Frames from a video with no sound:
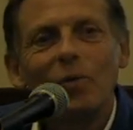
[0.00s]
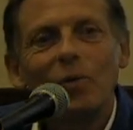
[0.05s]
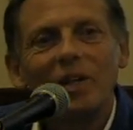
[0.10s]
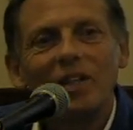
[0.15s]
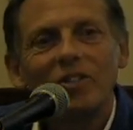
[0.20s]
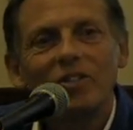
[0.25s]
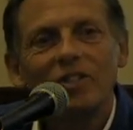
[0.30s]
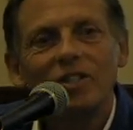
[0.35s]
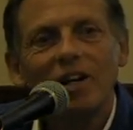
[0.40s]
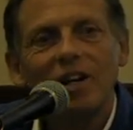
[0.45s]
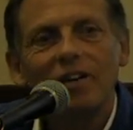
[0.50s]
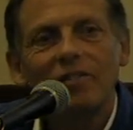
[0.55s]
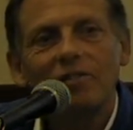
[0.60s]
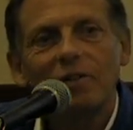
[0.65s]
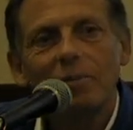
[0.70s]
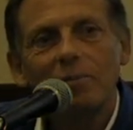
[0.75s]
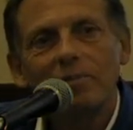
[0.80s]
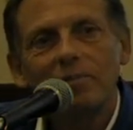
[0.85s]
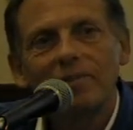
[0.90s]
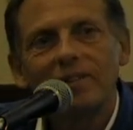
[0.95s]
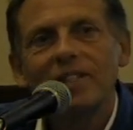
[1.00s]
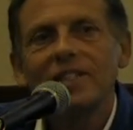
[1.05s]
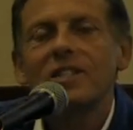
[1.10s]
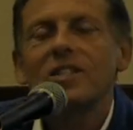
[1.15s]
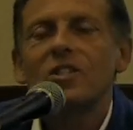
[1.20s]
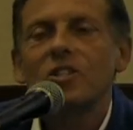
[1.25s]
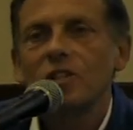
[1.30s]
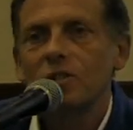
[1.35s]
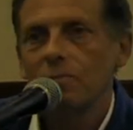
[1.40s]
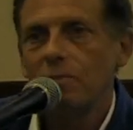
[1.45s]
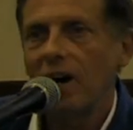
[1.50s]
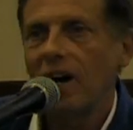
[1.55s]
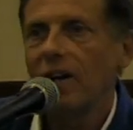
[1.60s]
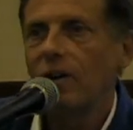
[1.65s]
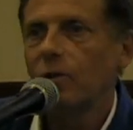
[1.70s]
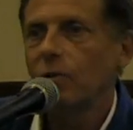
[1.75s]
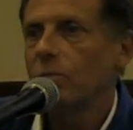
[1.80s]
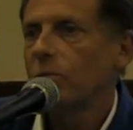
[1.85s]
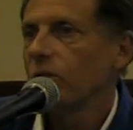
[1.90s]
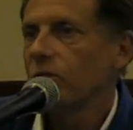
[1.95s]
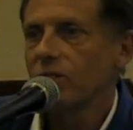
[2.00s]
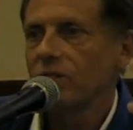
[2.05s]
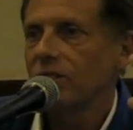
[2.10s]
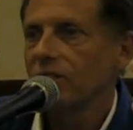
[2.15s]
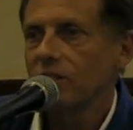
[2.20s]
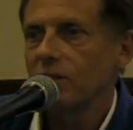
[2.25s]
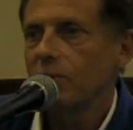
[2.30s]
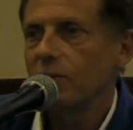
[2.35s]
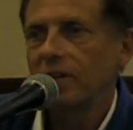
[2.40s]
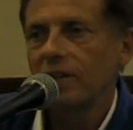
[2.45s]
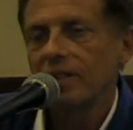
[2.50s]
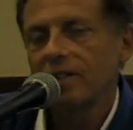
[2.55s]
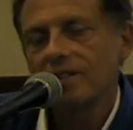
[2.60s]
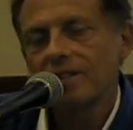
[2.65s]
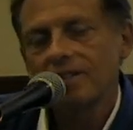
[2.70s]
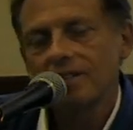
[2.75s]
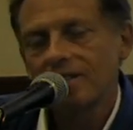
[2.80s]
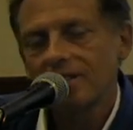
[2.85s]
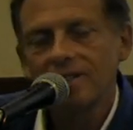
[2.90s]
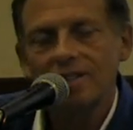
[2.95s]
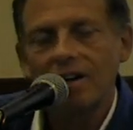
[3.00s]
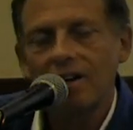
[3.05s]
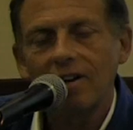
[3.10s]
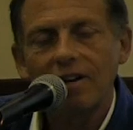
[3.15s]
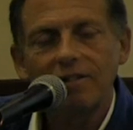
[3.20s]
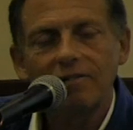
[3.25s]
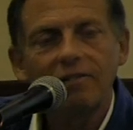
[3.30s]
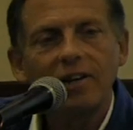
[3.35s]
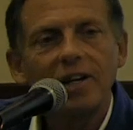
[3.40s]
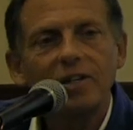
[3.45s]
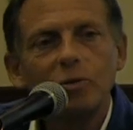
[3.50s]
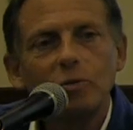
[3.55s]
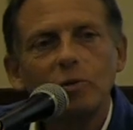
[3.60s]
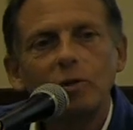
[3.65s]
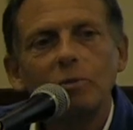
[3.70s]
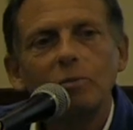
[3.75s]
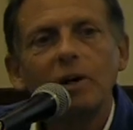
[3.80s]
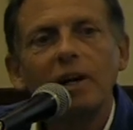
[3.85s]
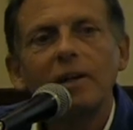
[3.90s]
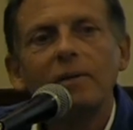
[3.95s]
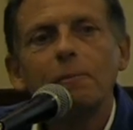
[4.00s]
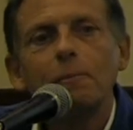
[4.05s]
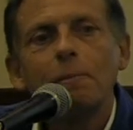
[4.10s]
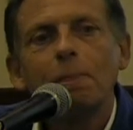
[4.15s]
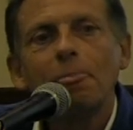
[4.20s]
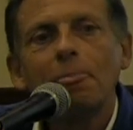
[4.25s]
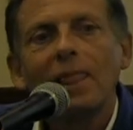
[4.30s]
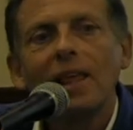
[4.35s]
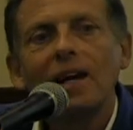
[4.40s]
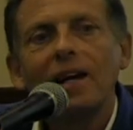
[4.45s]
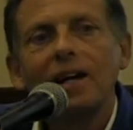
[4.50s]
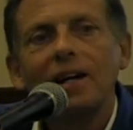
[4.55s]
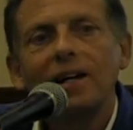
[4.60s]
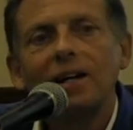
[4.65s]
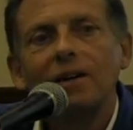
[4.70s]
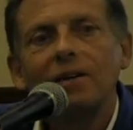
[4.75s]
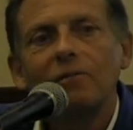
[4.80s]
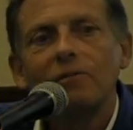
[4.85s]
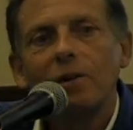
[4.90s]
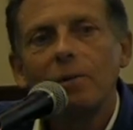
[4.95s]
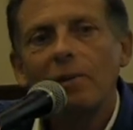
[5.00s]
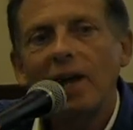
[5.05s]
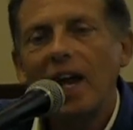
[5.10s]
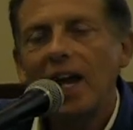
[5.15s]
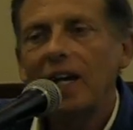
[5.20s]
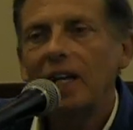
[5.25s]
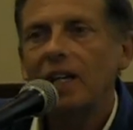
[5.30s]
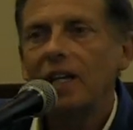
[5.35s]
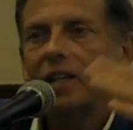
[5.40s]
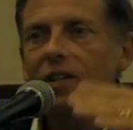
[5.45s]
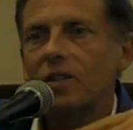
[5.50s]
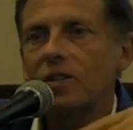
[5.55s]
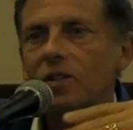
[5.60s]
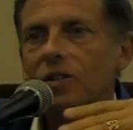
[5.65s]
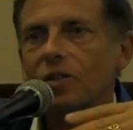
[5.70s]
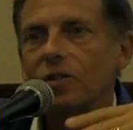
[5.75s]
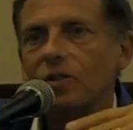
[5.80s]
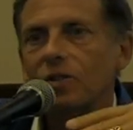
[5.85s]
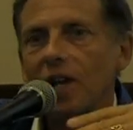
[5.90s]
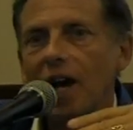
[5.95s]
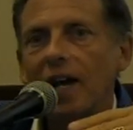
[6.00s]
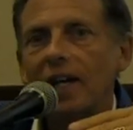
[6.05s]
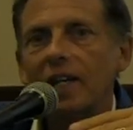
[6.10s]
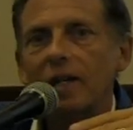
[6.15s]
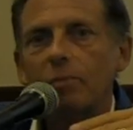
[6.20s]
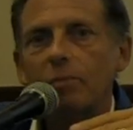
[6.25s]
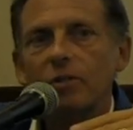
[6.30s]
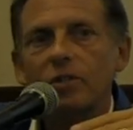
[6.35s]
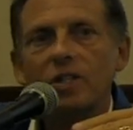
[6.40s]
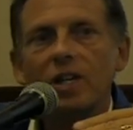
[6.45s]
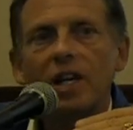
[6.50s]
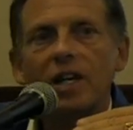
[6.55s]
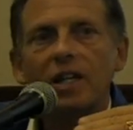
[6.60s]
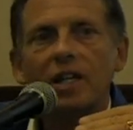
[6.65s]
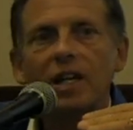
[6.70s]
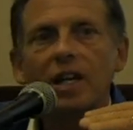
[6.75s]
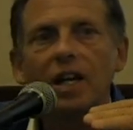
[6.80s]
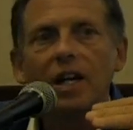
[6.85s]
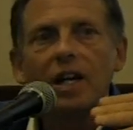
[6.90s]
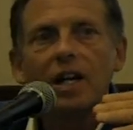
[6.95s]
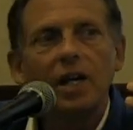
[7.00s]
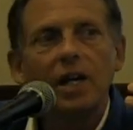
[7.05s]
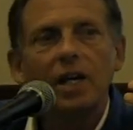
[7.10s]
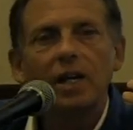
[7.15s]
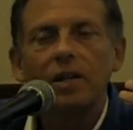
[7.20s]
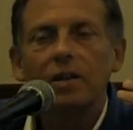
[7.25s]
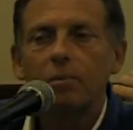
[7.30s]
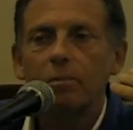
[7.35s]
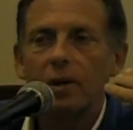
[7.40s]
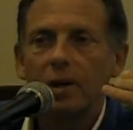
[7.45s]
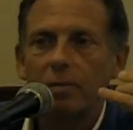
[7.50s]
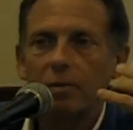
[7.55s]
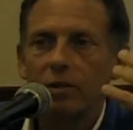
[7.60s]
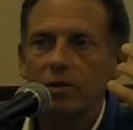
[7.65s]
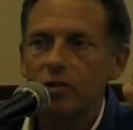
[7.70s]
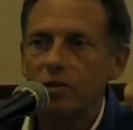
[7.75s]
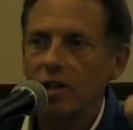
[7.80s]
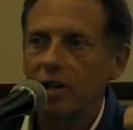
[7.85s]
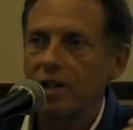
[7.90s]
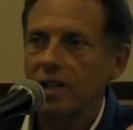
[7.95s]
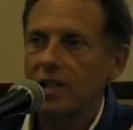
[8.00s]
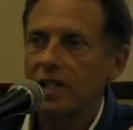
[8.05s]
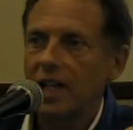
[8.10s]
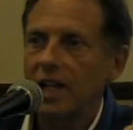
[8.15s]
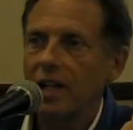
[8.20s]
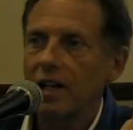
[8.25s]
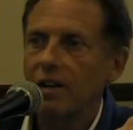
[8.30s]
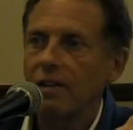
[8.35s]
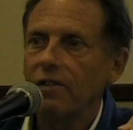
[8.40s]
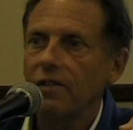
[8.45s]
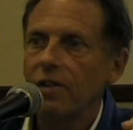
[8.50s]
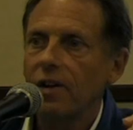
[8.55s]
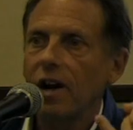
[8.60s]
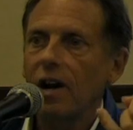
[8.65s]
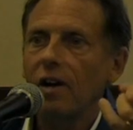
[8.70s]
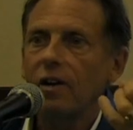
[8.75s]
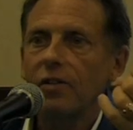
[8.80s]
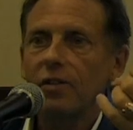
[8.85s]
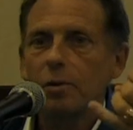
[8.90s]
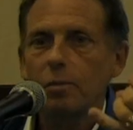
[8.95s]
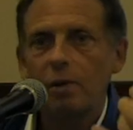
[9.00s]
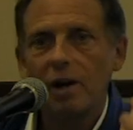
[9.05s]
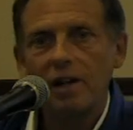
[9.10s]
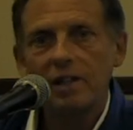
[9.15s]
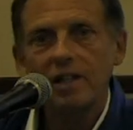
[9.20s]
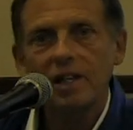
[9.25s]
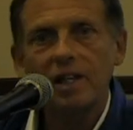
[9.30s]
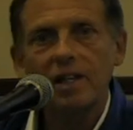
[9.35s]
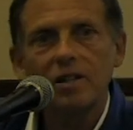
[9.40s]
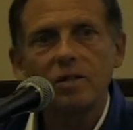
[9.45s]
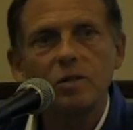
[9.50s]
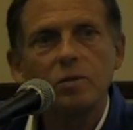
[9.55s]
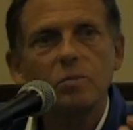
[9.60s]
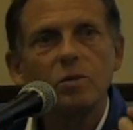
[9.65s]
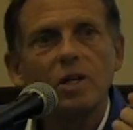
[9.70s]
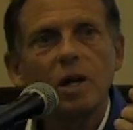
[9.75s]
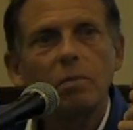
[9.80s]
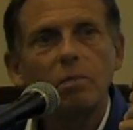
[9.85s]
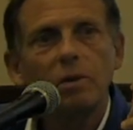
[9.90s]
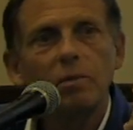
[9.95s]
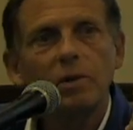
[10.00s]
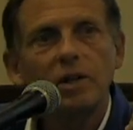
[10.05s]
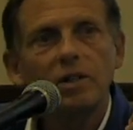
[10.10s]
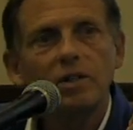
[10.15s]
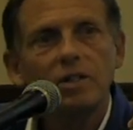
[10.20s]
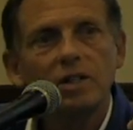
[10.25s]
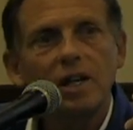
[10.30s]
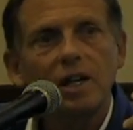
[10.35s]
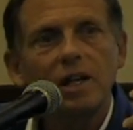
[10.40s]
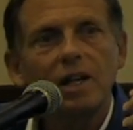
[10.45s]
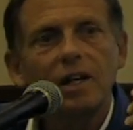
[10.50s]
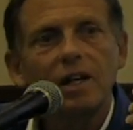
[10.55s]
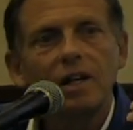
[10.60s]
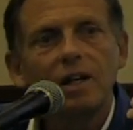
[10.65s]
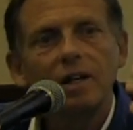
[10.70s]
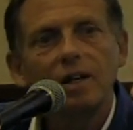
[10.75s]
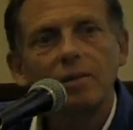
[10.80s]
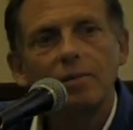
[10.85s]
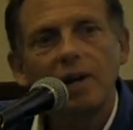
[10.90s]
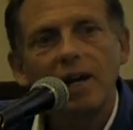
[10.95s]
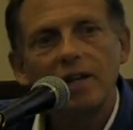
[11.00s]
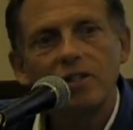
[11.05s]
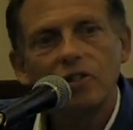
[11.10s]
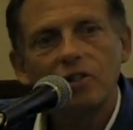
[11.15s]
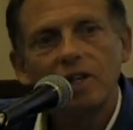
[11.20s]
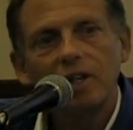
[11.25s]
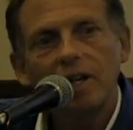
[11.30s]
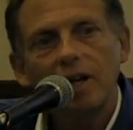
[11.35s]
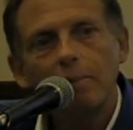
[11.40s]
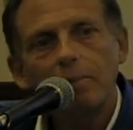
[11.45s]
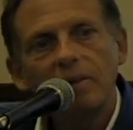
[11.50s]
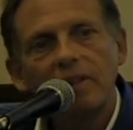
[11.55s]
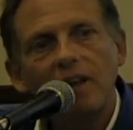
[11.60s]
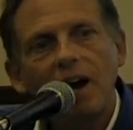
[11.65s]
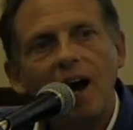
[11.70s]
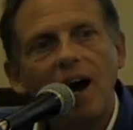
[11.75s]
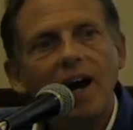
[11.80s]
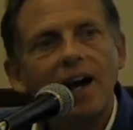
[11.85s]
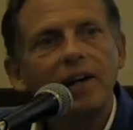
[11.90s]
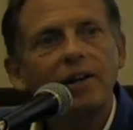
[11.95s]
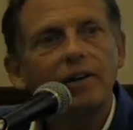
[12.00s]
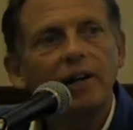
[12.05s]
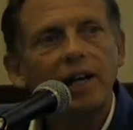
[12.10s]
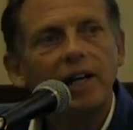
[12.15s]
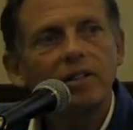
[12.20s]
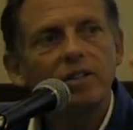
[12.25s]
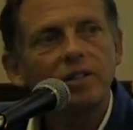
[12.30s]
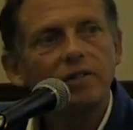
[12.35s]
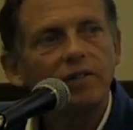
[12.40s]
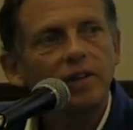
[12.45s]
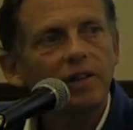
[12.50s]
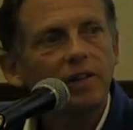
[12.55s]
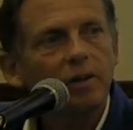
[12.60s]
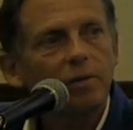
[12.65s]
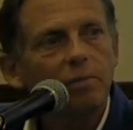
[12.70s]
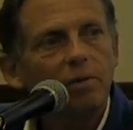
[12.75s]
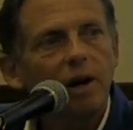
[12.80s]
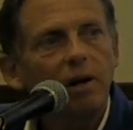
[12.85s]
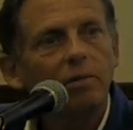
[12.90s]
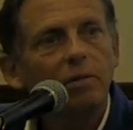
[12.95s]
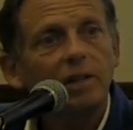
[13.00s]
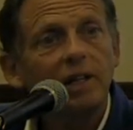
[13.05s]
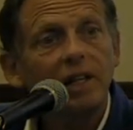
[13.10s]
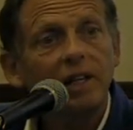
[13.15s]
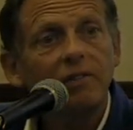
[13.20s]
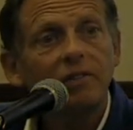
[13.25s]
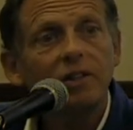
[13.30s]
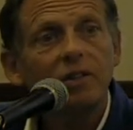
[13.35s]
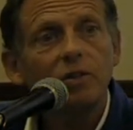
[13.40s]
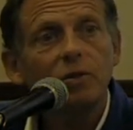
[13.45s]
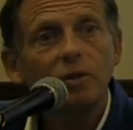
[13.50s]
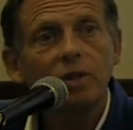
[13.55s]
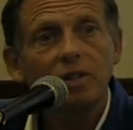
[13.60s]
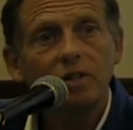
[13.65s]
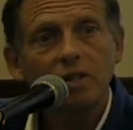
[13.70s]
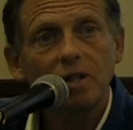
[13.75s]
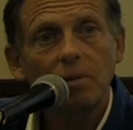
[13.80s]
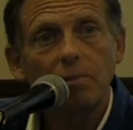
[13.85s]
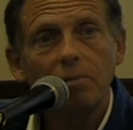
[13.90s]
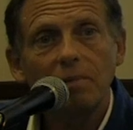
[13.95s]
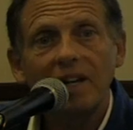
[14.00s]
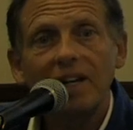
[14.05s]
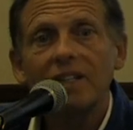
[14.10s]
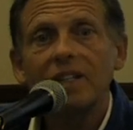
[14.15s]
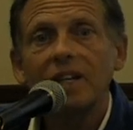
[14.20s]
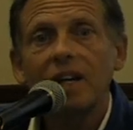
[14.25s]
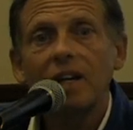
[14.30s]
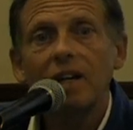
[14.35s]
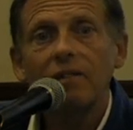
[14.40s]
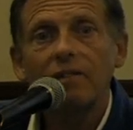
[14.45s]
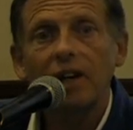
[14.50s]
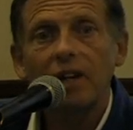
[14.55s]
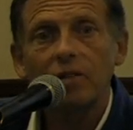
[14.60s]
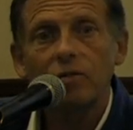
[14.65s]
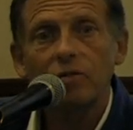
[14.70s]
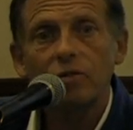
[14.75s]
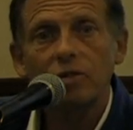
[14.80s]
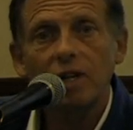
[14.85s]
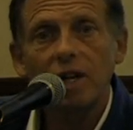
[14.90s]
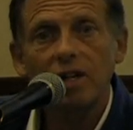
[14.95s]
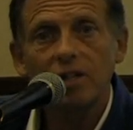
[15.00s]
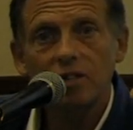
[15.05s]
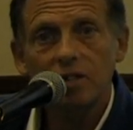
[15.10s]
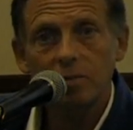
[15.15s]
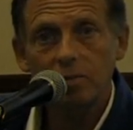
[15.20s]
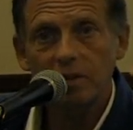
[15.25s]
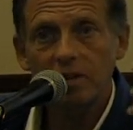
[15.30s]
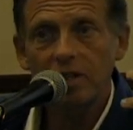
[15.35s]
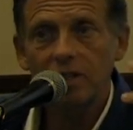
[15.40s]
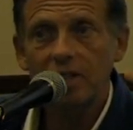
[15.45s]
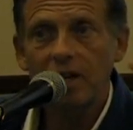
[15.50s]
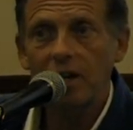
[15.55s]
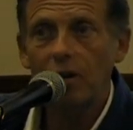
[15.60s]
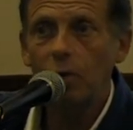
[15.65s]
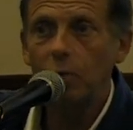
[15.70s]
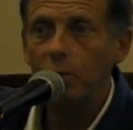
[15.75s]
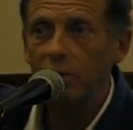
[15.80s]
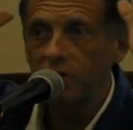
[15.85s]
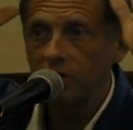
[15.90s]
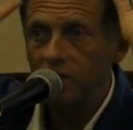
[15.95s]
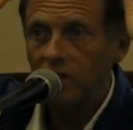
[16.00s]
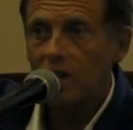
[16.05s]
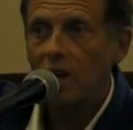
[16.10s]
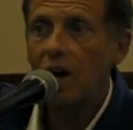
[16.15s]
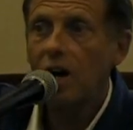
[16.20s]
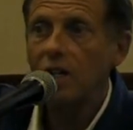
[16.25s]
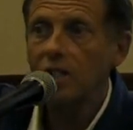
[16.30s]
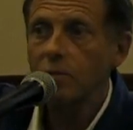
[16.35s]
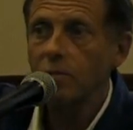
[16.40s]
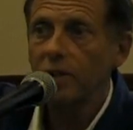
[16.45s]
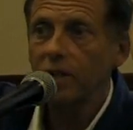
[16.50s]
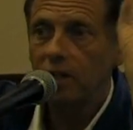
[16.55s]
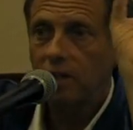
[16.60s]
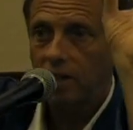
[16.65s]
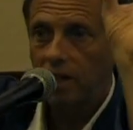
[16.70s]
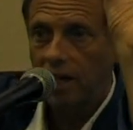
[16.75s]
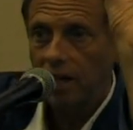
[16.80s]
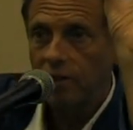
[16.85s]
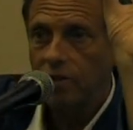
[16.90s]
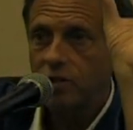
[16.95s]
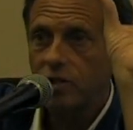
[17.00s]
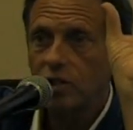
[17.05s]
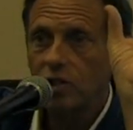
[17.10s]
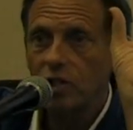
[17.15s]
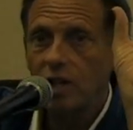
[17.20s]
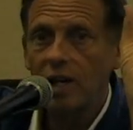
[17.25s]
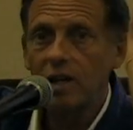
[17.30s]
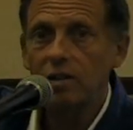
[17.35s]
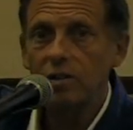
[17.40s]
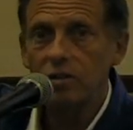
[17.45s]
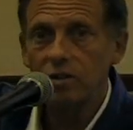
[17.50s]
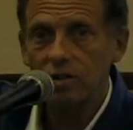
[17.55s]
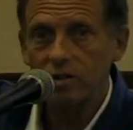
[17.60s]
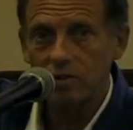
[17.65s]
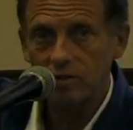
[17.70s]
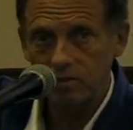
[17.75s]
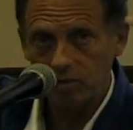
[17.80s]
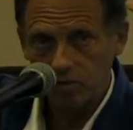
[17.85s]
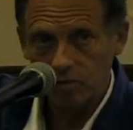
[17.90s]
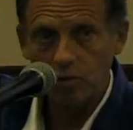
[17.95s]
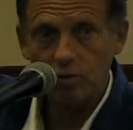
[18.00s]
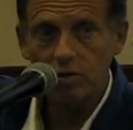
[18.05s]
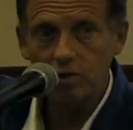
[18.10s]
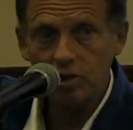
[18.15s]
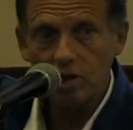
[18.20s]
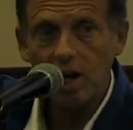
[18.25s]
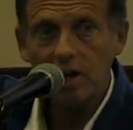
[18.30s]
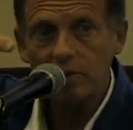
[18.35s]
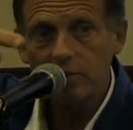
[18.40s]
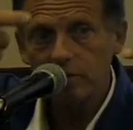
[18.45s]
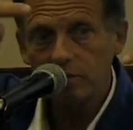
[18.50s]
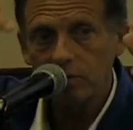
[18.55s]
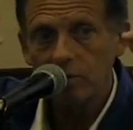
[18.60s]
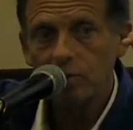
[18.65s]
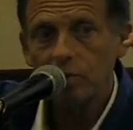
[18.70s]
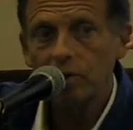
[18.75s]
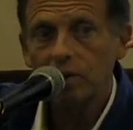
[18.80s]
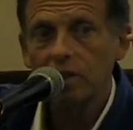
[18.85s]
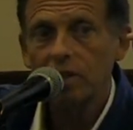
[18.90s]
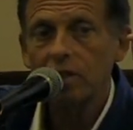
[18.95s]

When you start from, this is just my own personal experience, this isn't a hard and fast rule, but from 80 to 90%, people are starting to take care of their health. They're probably taking some supplements. As you get up in the higher ends of it, they're probably even doing some meditative exercises, because that opens the cosmic energy channels through the chakras, which we're